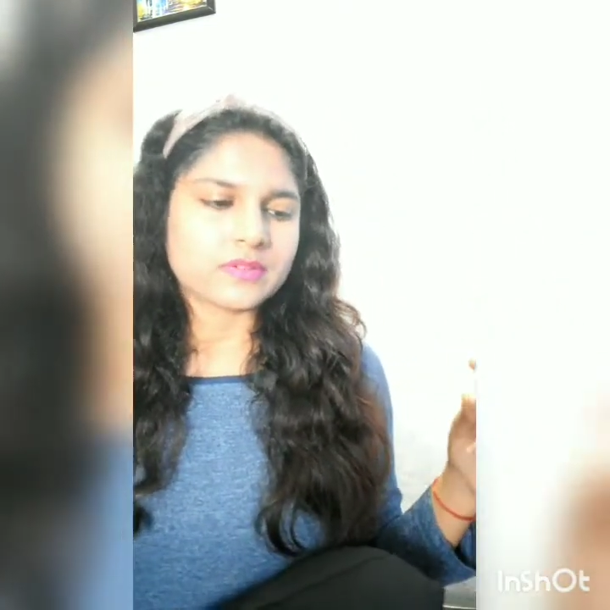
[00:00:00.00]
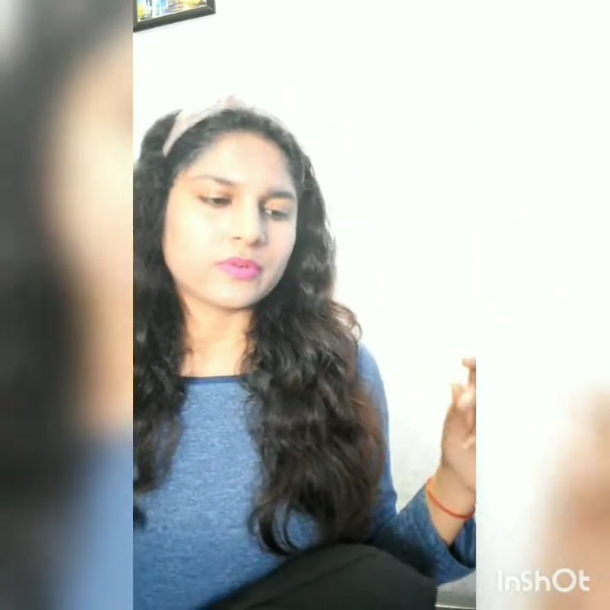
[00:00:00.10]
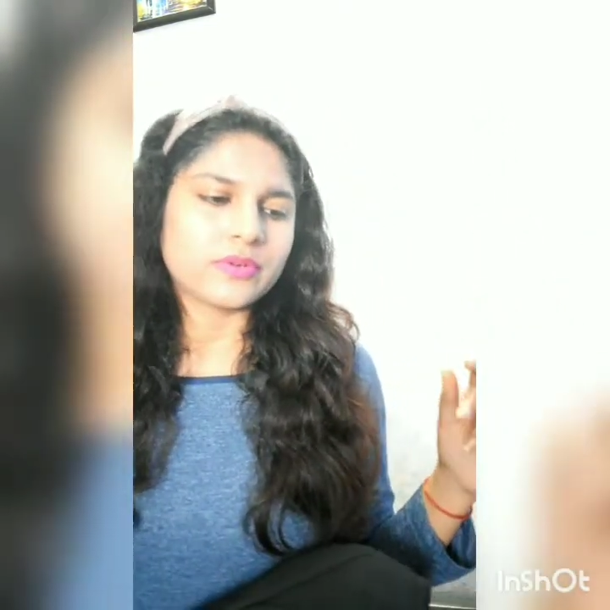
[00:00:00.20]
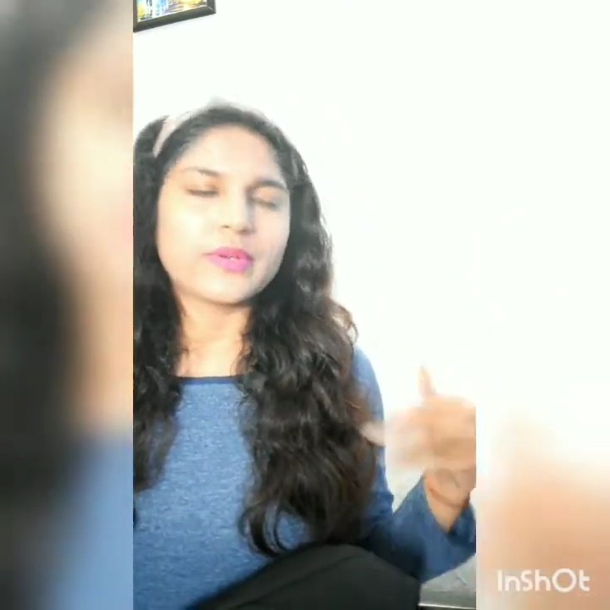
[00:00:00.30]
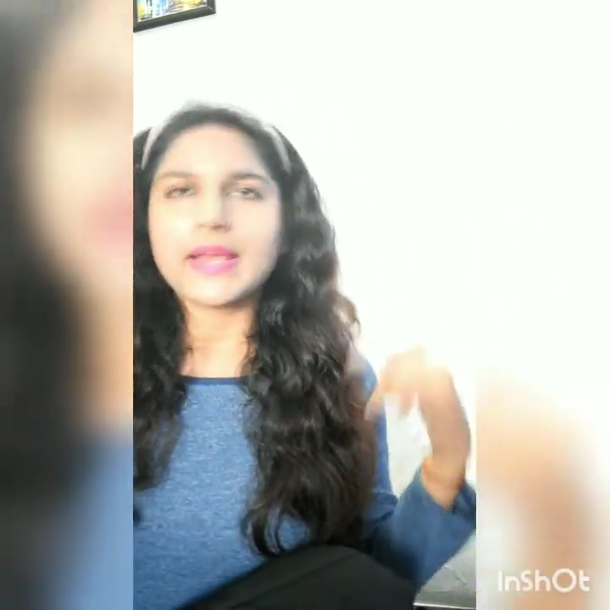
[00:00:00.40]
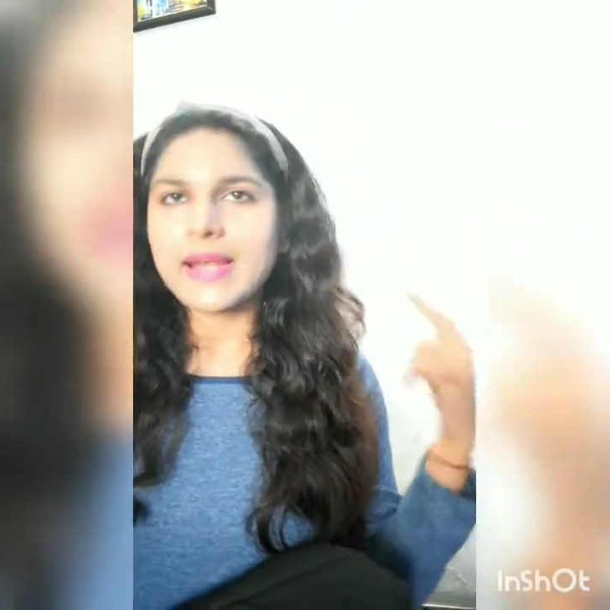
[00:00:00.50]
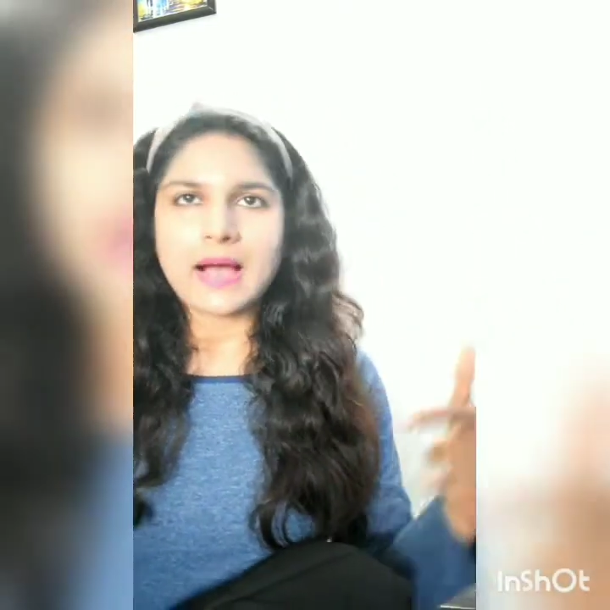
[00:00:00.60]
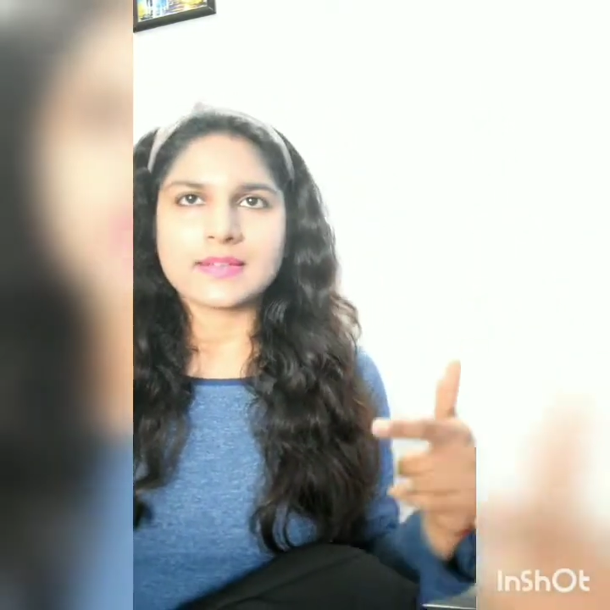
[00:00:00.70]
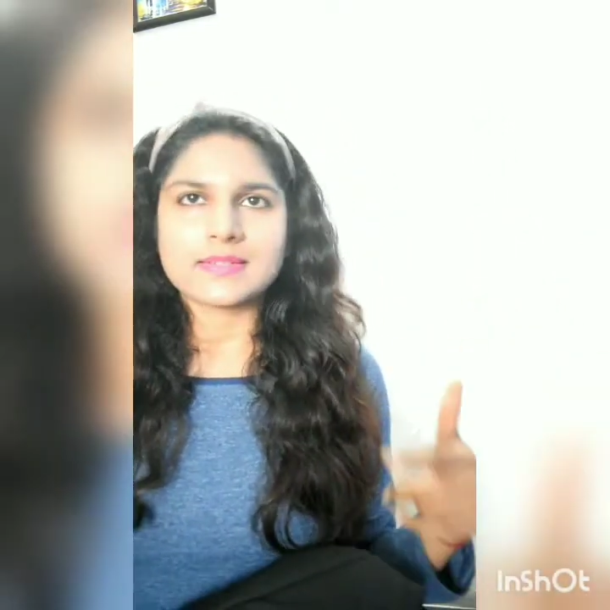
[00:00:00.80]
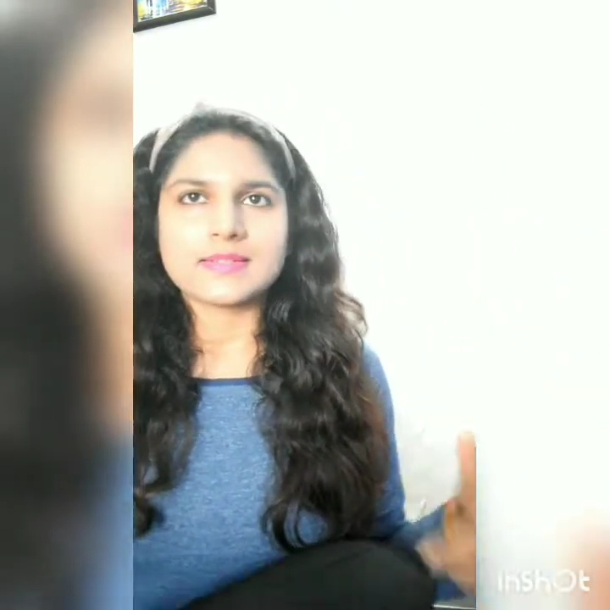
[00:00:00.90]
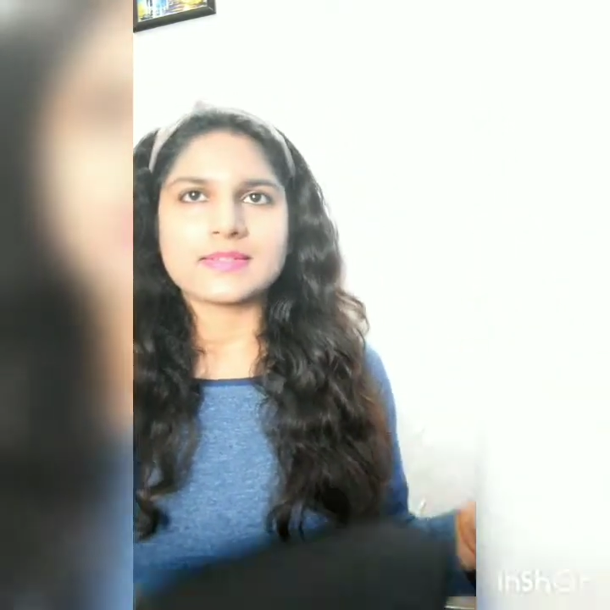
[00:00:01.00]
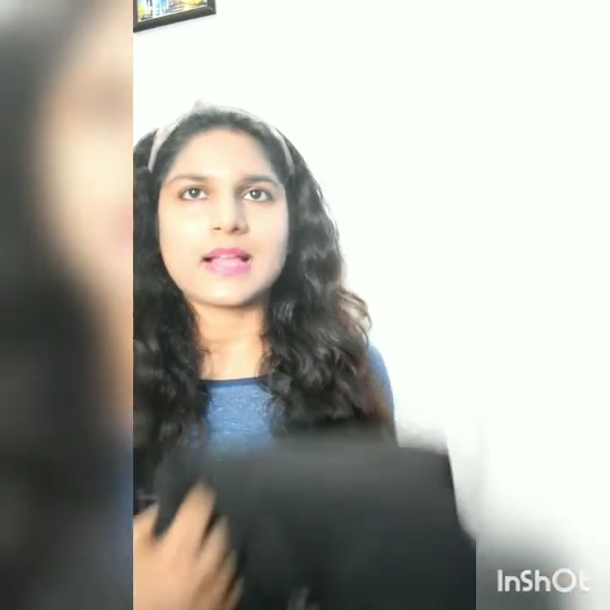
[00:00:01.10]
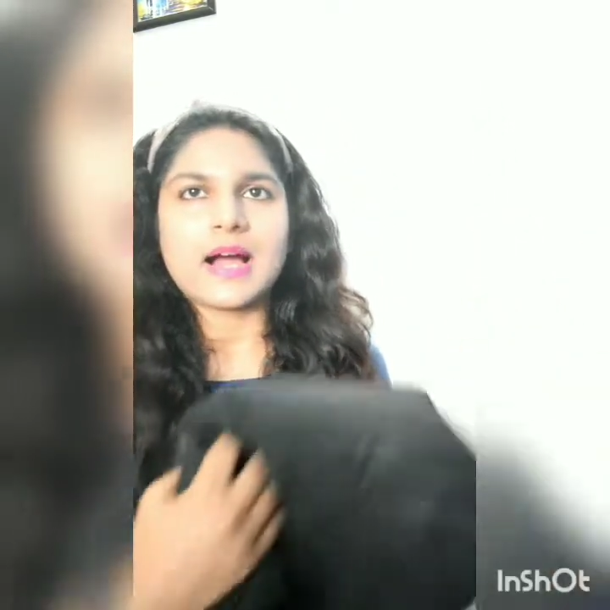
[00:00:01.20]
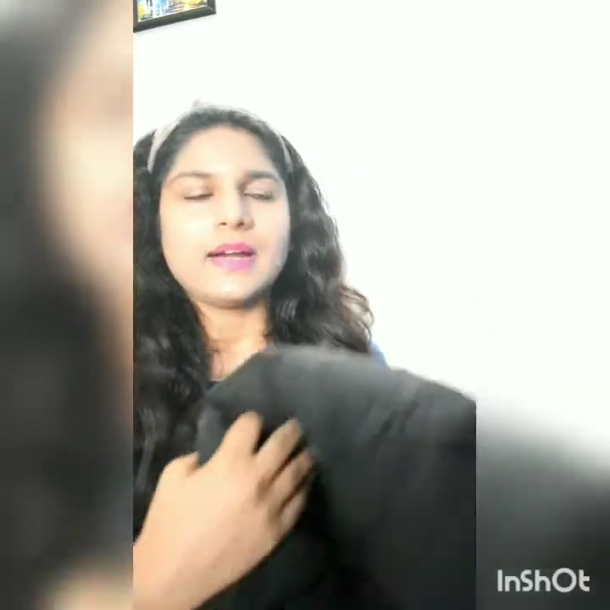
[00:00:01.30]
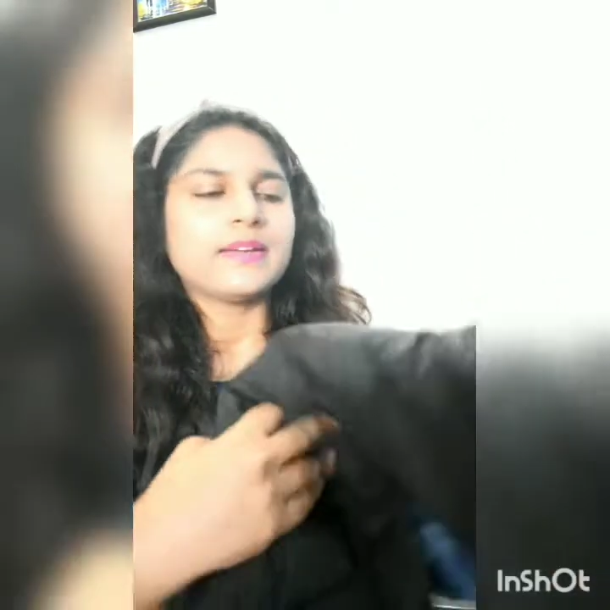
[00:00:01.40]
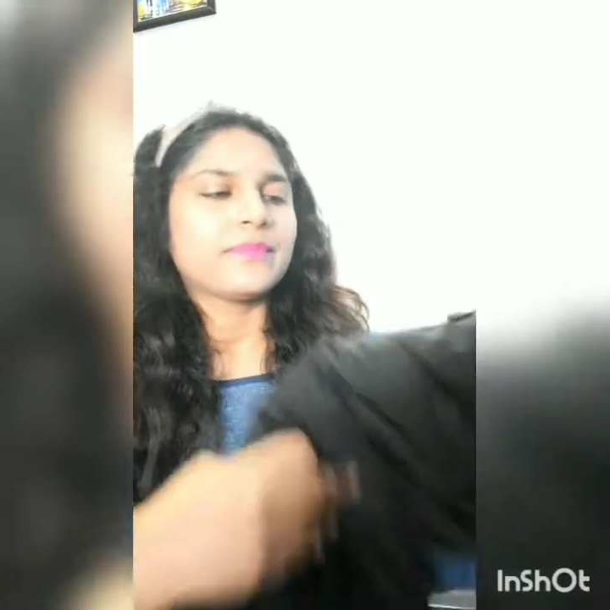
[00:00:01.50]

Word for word: so you can access that